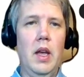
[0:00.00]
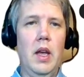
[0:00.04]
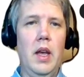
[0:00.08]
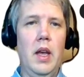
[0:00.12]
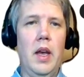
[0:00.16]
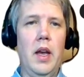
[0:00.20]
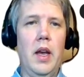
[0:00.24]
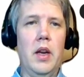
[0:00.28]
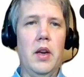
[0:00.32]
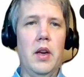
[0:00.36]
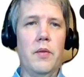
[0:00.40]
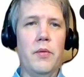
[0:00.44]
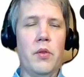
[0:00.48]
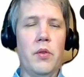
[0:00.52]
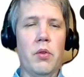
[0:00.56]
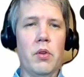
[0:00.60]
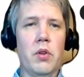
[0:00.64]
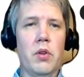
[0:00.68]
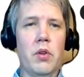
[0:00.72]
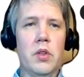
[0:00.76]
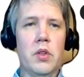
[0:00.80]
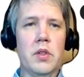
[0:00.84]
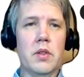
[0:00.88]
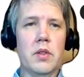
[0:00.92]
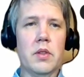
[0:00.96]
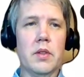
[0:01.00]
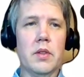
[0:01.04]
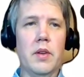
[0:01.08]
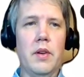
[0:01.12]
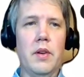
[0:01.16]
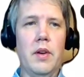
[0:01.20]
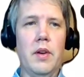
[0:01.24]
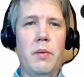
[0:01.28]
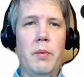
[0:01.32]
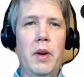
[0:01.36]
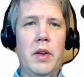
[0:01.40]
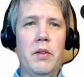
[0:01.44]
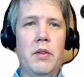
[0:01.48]
And of course,
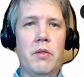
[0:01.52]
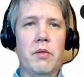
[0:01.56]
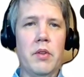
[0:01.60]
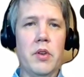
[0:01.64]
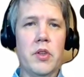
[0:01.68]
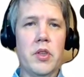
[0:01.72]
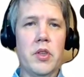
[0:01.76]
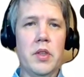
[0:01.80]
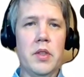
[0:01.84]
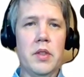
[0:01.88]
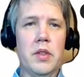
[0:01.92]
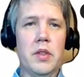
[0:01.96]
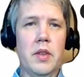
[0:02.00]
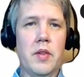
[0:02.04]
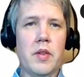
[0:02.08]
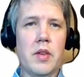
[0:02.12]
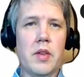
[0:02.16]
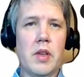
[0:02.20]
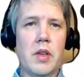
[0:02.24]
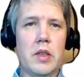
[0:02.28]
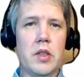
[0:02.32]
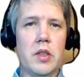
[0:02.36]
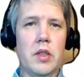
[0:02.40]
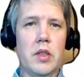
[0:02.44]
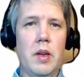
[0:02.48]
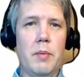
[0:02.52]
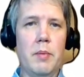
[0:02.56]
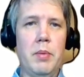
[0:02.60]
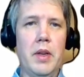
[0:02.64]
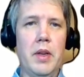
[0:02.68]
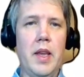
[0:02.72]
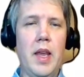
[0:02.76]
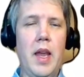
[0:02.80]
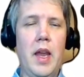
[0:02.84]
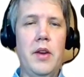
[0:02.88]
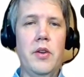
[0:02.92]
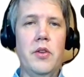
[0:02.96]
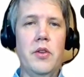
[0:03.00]
when you register such an
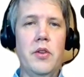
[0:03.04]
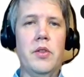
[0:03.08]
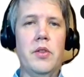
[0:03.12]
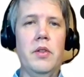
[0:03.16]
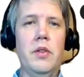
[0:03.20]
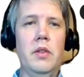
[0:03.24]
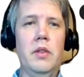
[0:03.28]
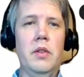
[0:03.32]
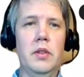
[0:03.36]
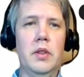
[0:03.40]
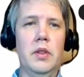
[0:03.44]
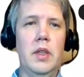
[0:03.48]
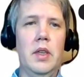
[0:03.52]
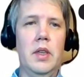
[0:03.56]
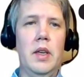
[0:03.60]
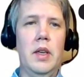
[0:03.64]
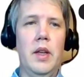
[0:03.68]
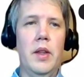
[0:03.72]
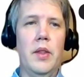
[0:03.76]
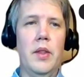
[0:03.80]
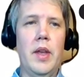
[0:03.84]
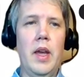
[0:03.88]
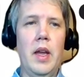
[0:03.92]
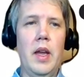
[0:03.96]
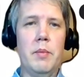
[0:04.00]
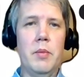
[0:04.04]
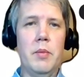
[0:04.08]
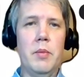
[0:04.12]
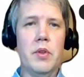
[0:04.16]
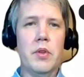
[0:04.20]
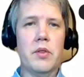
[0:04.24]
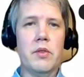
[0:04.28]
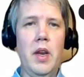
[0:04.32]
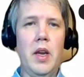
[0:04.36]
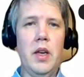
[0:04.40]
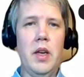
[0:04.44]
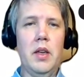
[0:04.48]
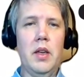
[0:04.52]
application, the
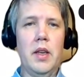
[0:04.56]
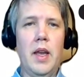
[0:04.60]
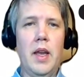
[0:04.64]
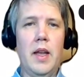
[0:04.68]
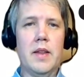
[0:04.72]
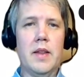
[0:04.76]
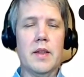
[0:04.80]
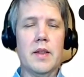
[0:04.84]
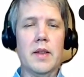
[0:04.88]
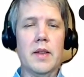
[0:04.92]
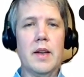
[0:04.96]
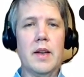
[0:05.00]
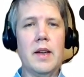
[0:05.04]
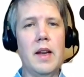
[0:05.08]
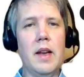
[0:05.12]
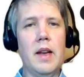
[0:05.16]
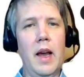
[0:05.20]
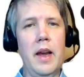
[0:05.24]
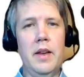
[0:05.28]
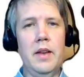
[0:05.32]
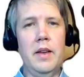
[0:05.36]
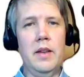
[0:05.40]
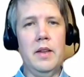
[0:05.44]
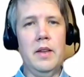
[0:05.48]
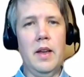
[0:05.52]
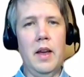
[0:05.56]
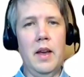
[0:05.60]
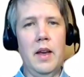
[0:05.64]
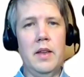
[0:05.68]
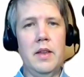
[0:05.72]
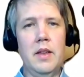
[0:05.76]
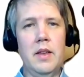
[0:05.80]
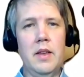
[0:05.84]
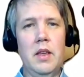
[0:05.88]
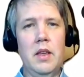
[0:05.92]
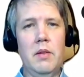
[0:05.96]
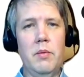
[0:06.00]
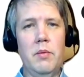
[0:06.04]
administrator gets a client
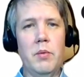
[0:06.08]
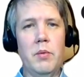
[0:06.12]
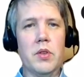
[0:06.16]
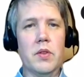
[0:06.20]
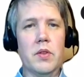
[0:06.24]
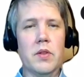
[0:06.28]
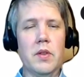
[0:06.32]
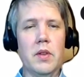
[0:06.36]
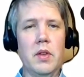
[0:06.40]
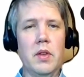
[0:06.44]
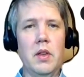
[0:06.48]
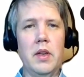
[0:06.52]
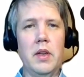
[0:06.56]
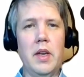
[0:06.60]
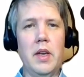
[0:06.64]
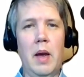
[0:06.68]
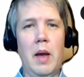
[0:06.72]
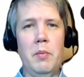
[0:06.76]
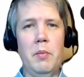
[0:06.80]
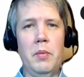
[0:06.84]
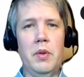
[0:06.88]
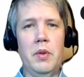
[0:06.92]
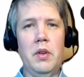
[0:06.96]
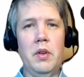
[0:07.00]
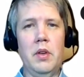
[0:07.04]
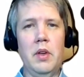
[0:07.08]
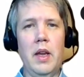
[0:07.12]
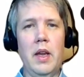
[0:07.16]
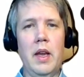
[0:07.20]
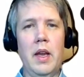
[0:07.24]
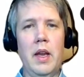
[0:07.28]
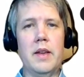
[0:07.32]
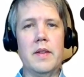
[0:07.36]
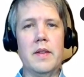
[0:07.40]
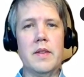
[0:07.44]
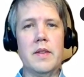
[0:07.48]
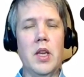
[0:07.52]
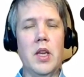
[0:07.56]
ID, which is a number,
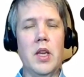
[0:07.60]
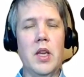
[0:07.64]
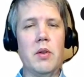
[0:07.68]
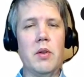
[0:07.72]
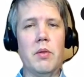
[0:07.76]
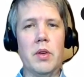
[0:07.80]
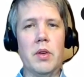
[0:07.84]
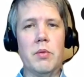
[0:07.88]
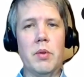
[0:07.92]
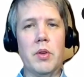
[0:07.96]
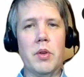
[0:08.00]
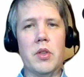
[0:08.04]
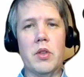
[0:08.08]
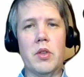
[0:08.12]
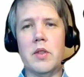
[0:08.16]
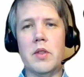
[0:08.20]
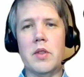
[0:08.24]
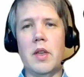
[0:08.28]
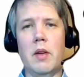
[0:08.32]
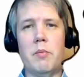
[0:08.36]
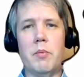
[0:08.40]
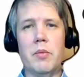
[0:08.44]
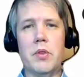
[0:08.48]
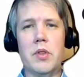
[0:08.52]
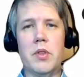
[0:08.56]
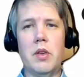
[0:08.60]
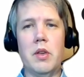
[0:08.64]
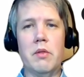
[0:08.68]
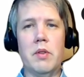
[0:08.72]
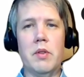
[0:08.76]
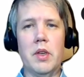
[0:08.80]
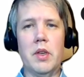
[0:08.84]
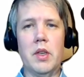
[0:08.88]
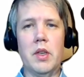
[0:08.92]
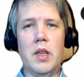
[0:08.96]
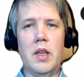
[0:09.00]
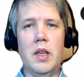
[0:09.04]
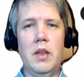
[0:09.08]
and a secret, which is some
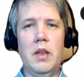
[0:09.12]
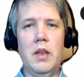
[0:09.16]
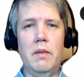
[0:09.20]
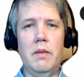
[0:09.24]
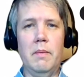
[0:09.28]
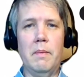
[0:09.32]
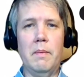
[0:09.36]
secret key.